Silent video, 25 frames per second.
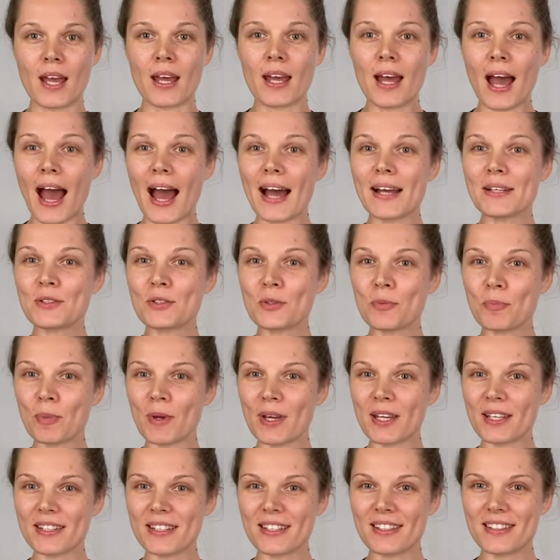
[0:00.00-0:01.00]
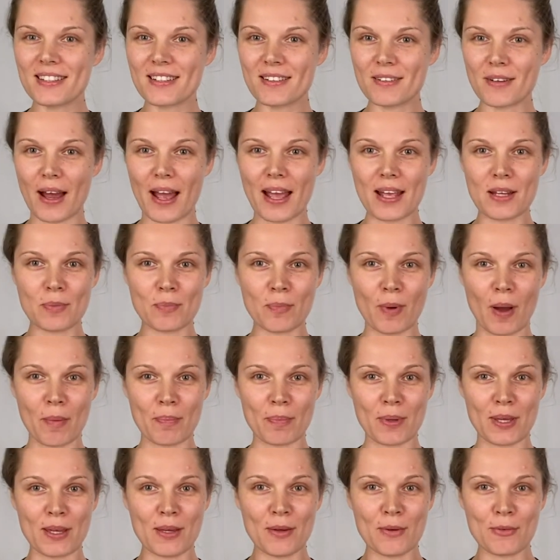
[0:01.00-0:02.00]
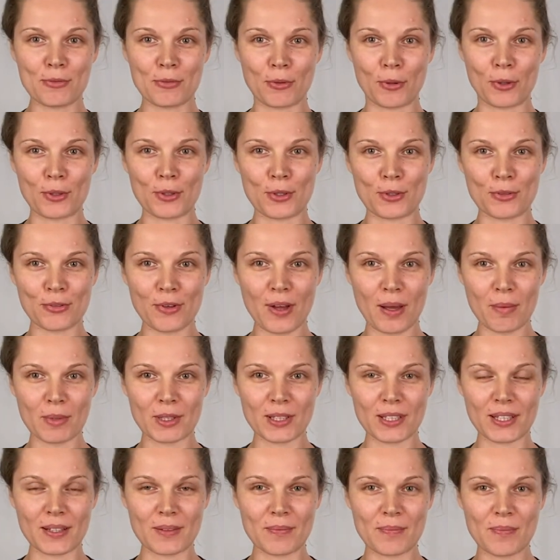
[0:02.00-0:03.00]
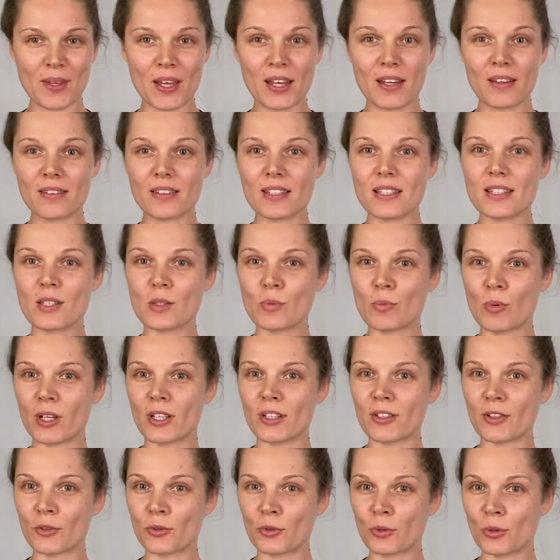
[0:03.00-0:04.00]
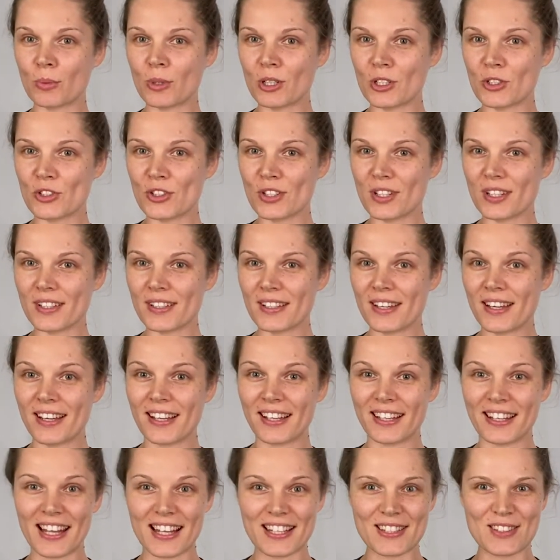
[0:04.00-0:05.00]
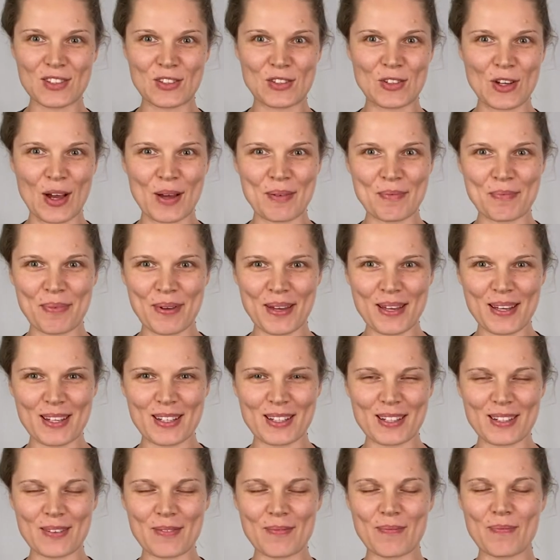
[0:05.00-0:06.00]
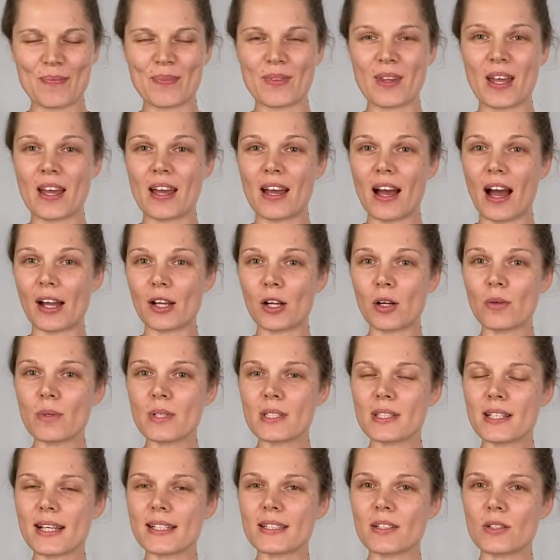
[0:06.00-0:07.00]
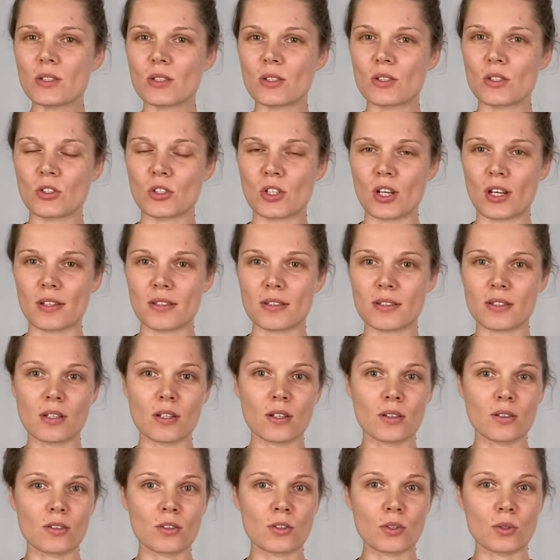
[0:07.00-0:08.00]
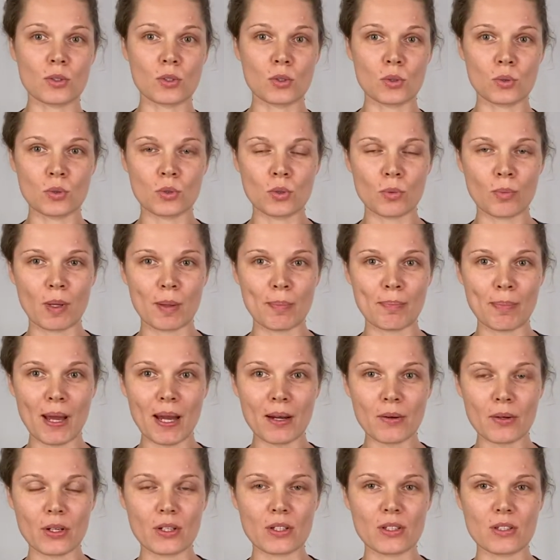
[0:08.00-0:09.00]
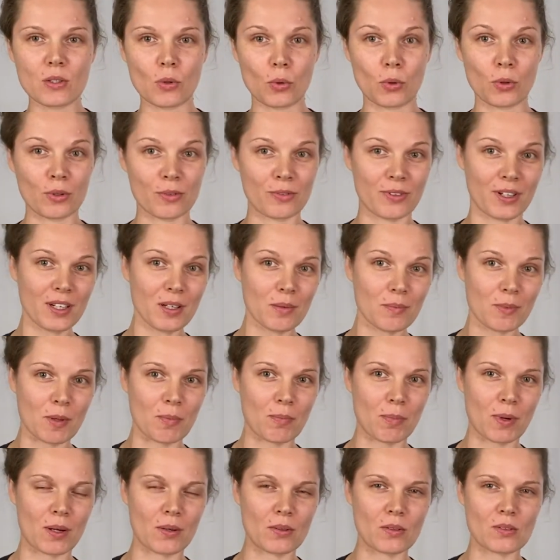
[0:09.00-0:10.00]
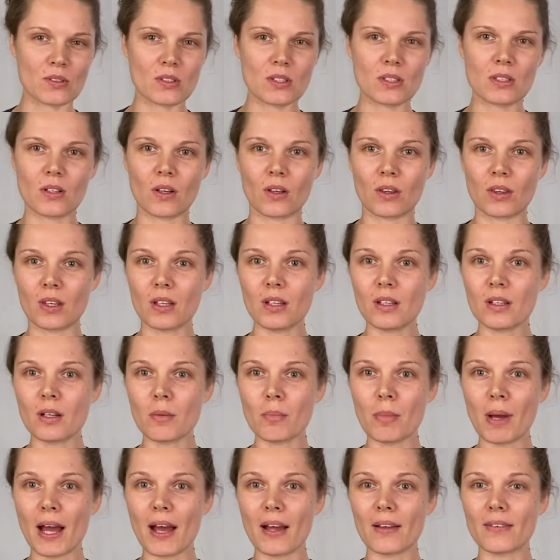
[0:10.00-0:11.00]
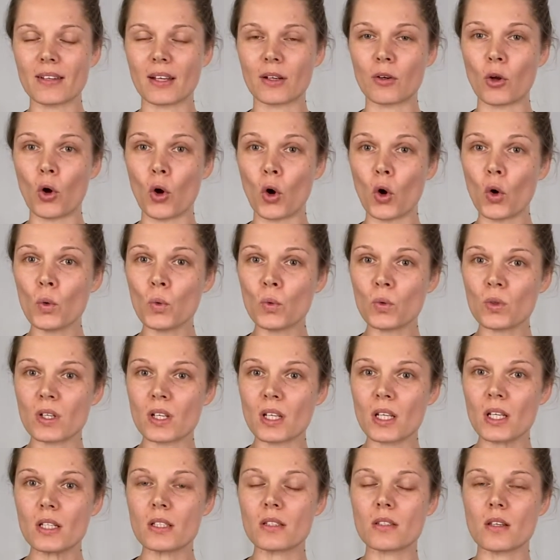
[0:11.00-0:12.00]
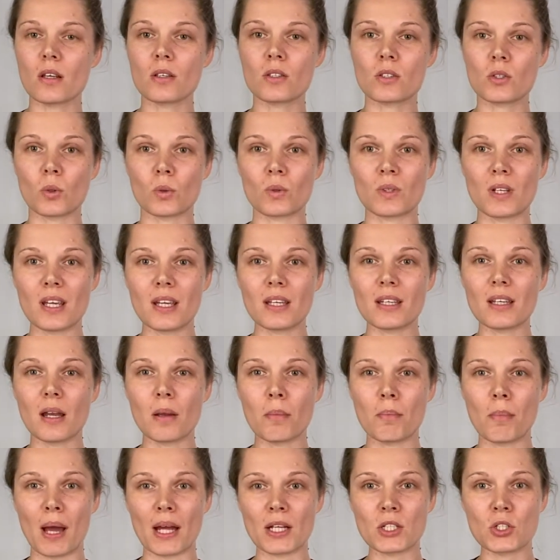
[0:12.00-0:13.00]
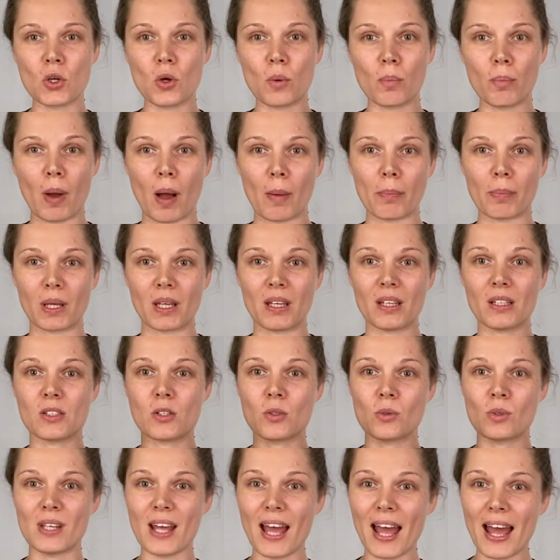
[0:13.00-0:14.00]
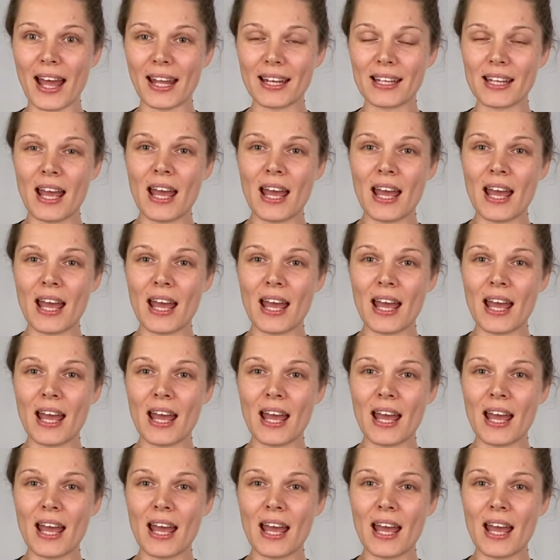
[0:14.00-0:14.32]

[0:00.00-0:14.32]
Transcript: How to pick the right puppy for your family. This is Buddy the Groomer Chick. Let's jump in. I always like to suggest to soon-to-be parents or wannabe parents to think about their own needs so they can match a puppy to that.